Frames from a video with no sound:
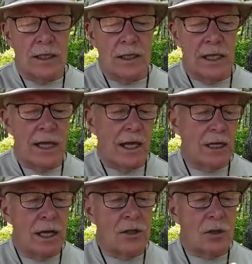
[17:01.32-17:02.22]
in the
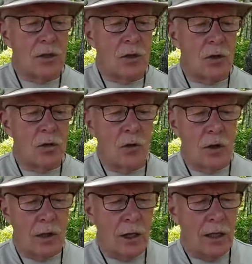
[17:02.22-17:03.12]
hand, nice and
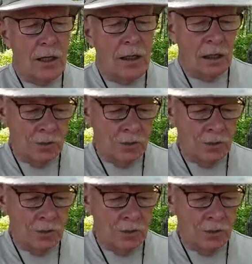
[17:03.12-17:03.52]
secure and